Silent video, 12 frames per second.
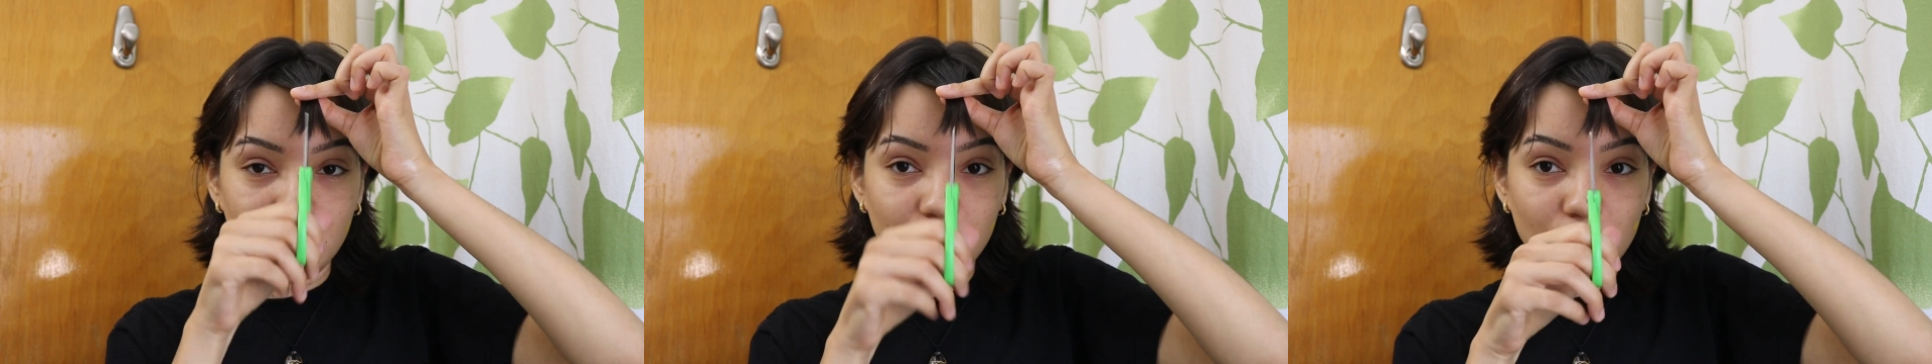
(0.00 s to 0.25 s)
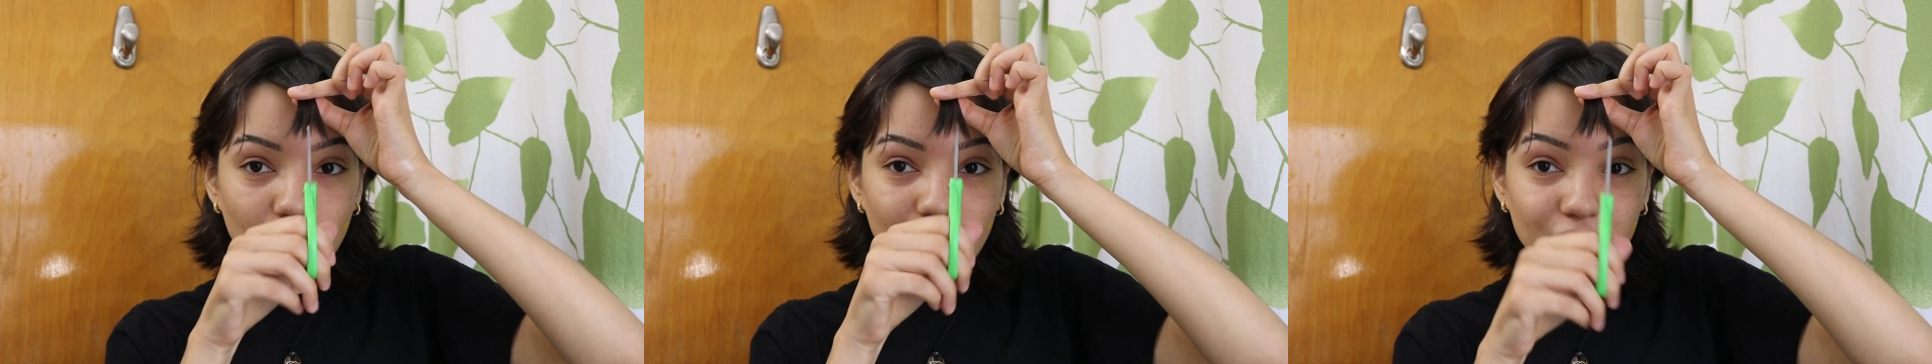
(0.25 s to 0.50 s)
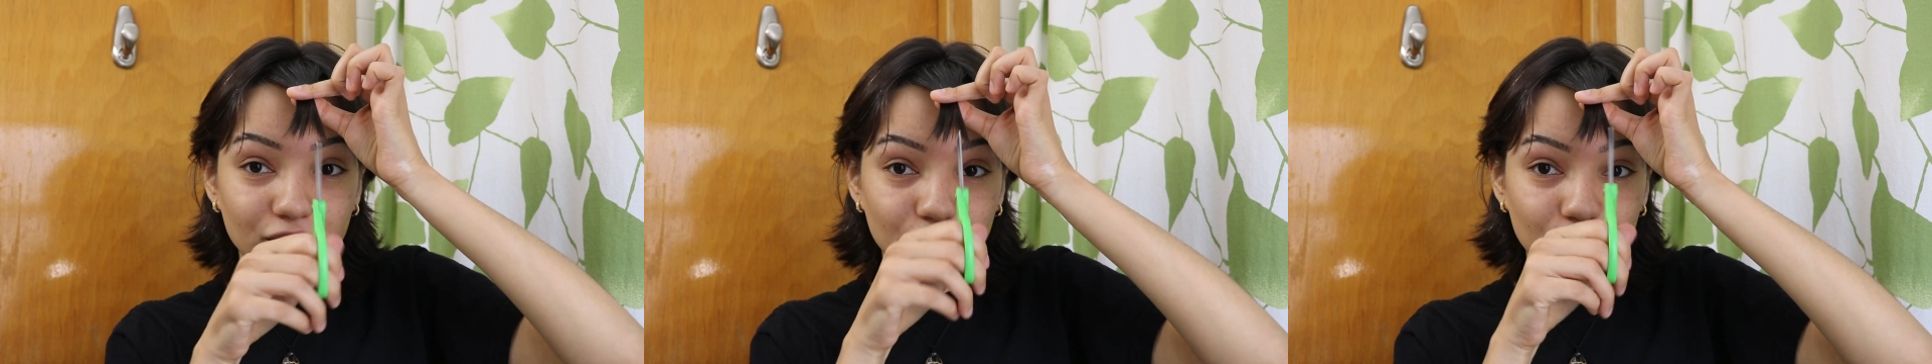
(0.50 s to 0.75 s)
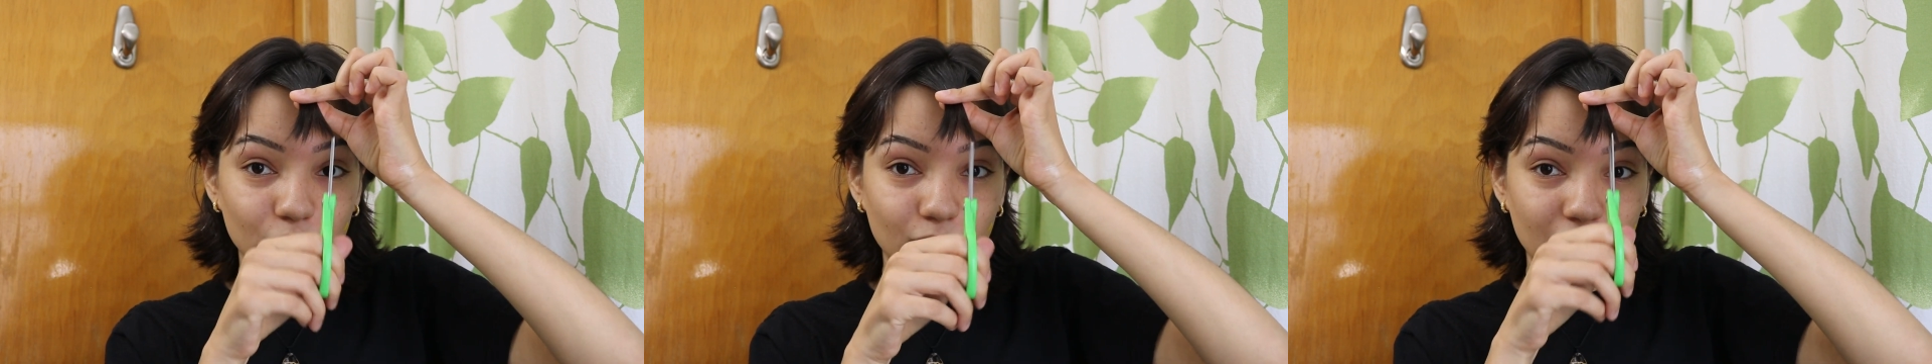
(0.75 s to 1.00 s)
You don't want to do
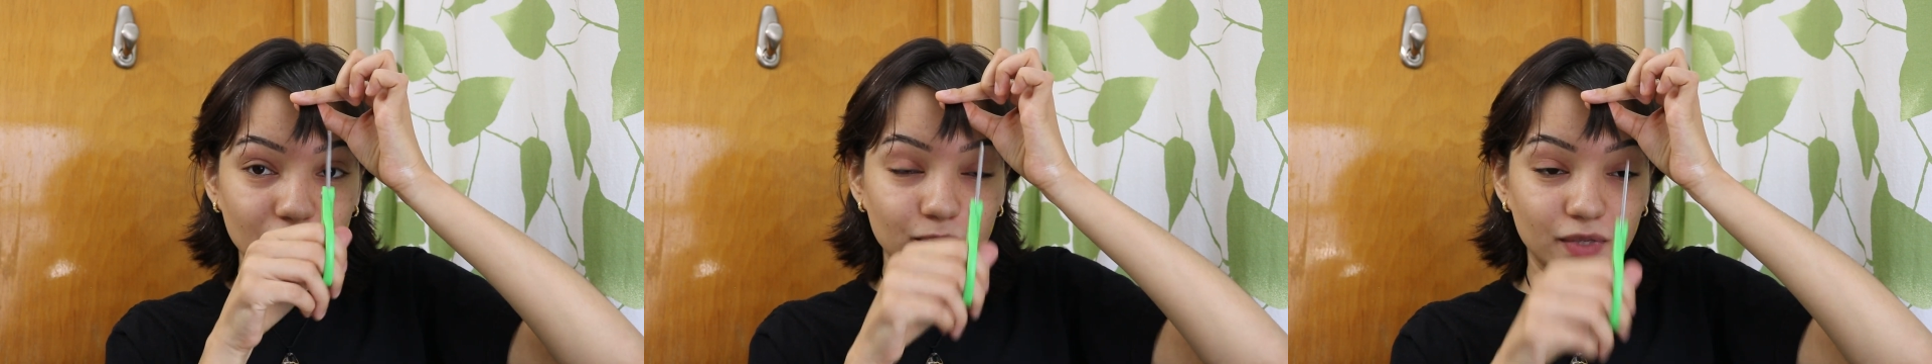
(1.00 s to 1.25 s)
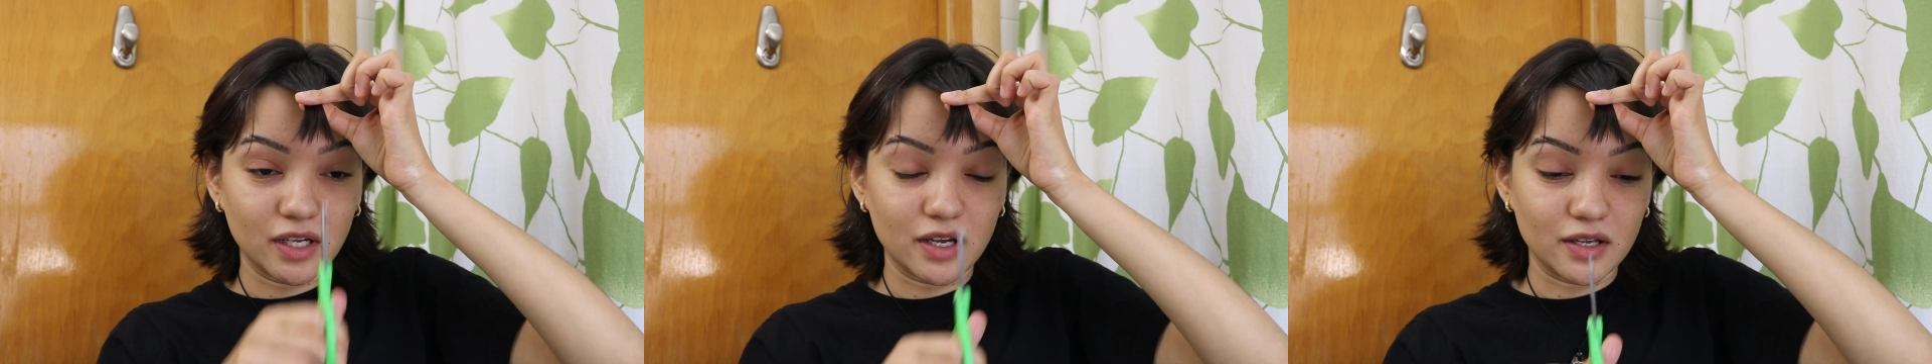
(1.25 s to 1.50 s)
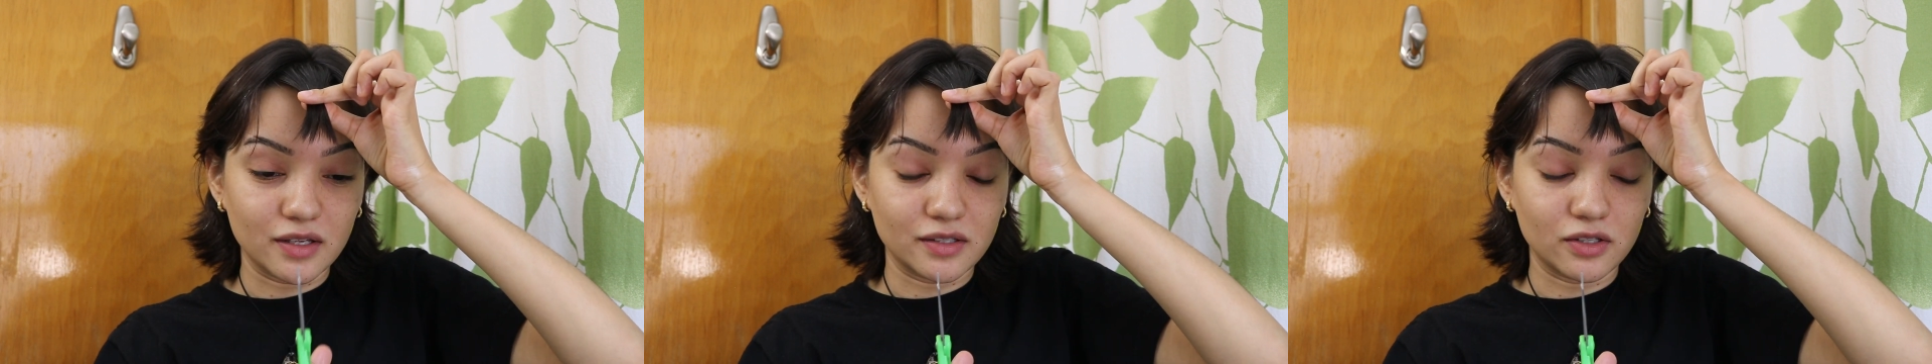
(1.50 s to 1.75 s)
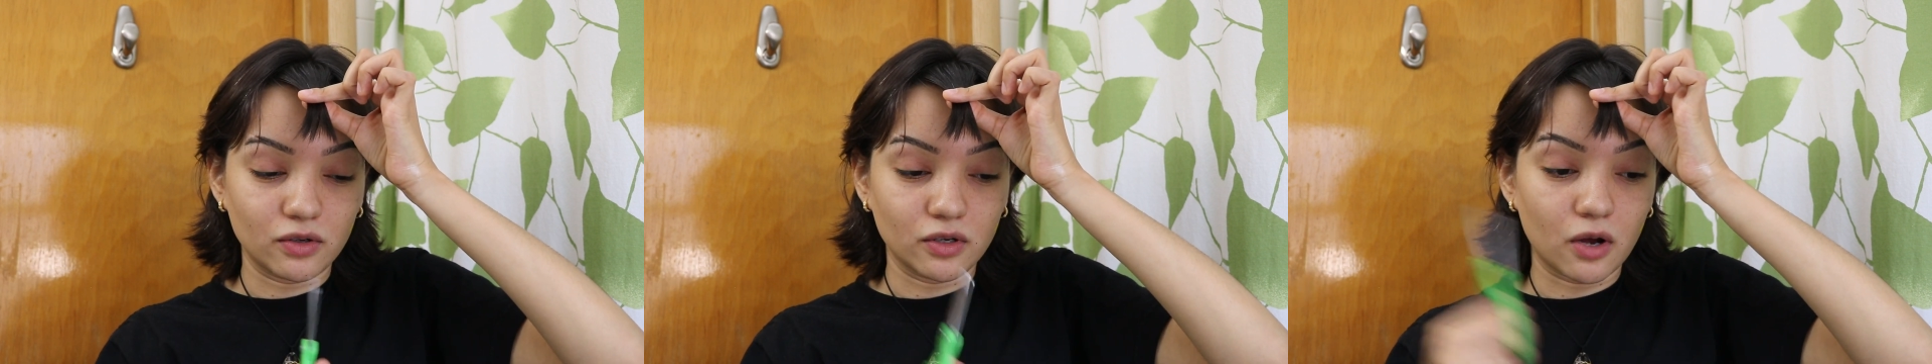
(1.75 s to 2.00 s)
too much
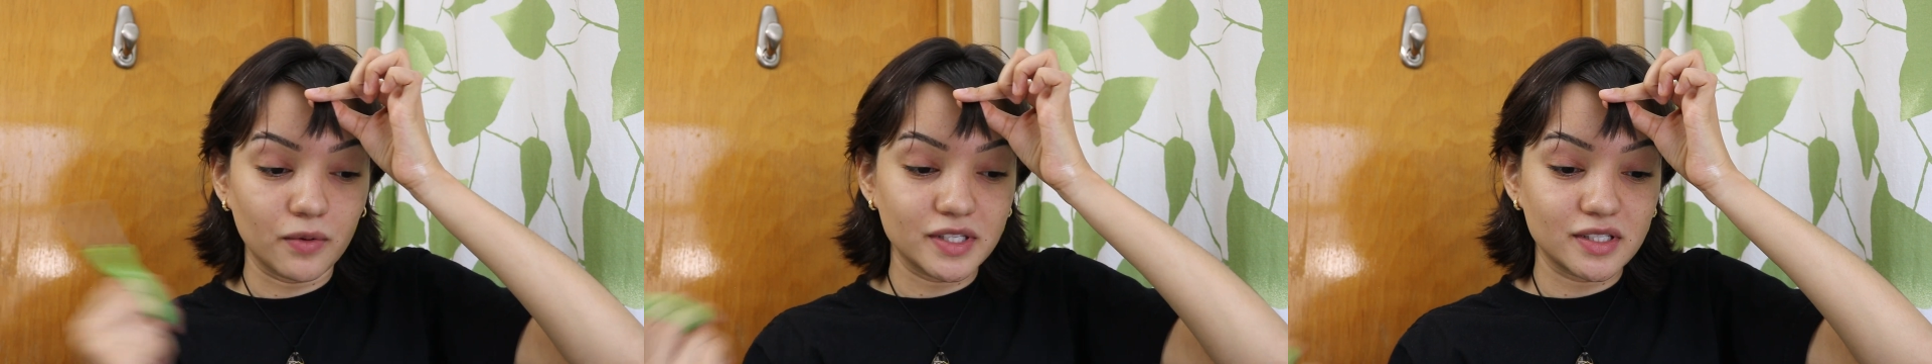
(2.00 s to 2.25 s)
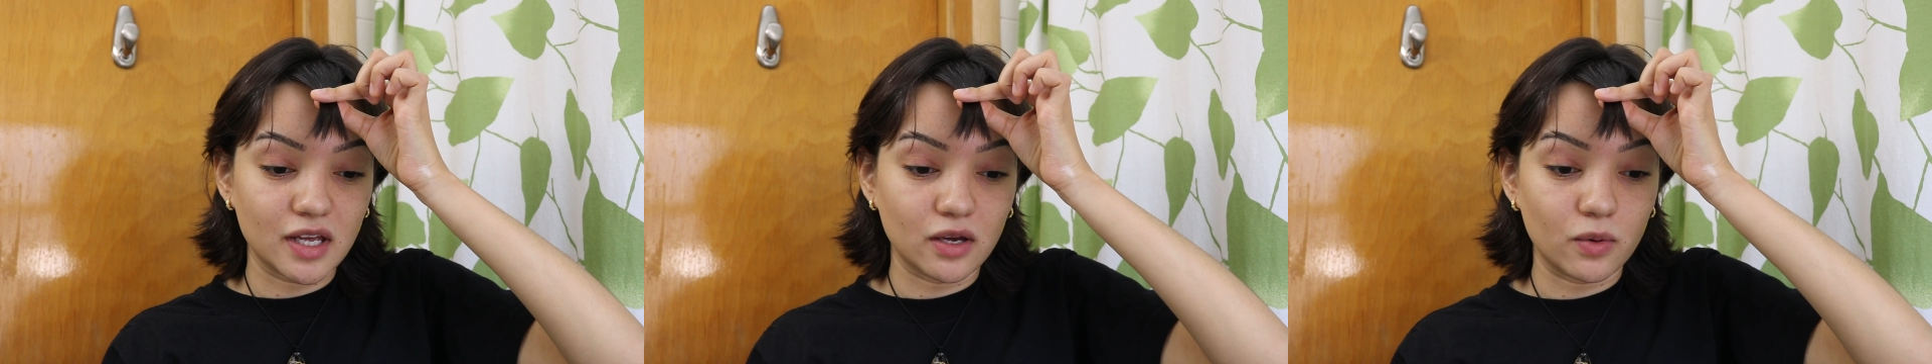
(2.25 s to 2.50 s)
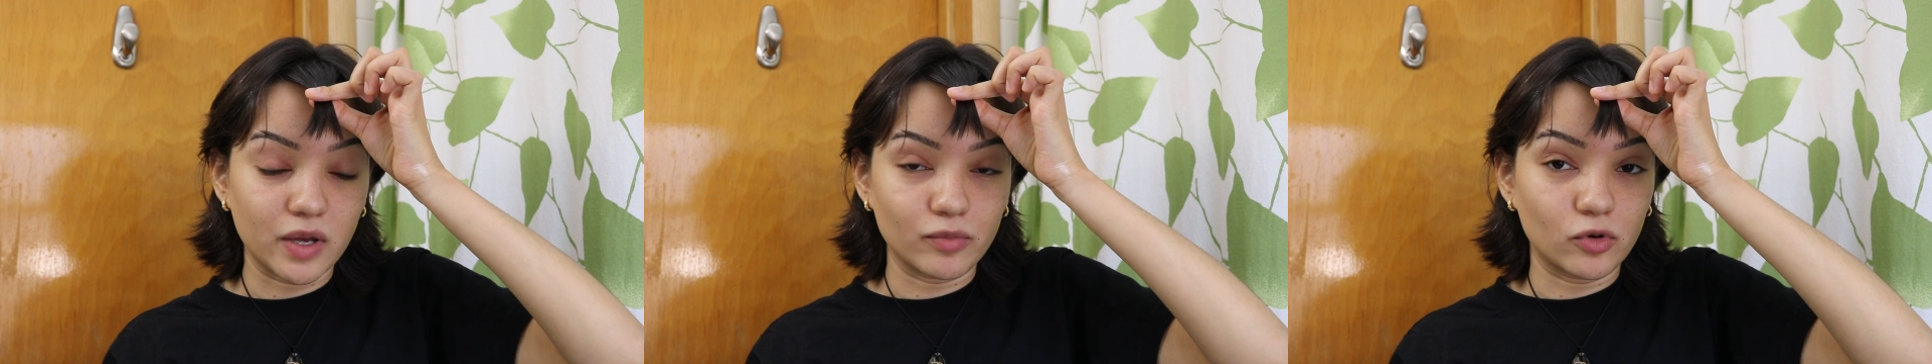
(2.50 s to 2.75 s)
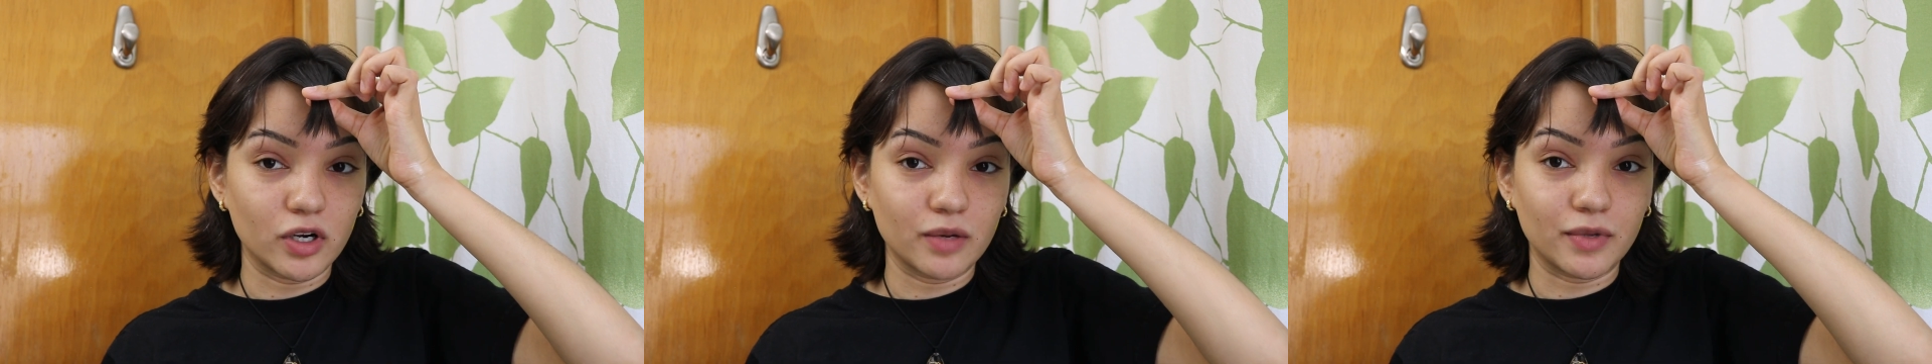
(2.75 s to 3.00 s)
because you can always take away
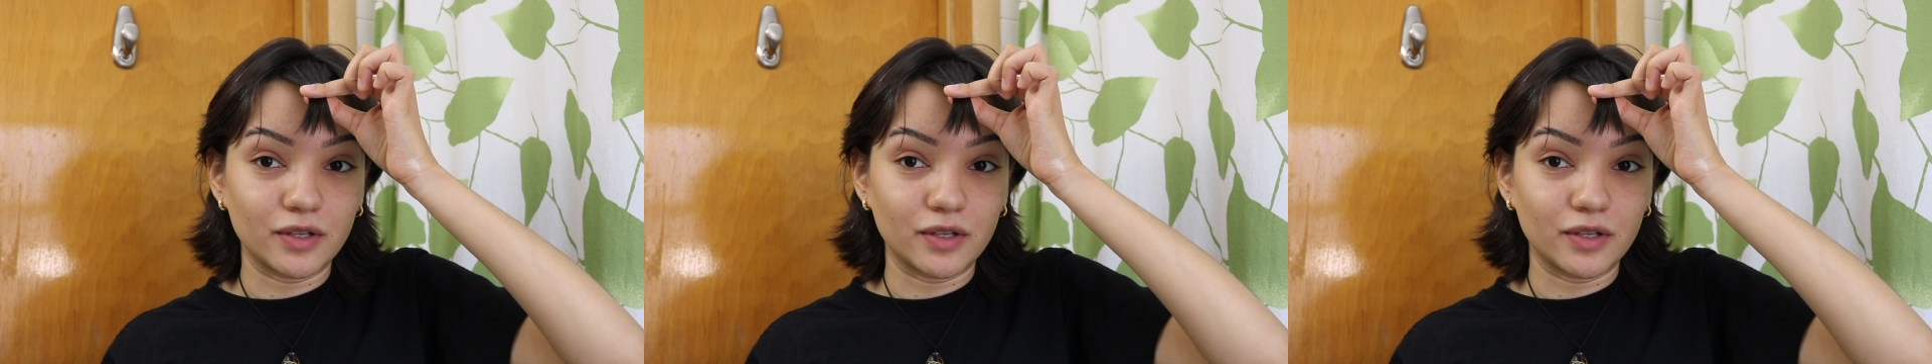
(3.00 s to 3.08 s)
more,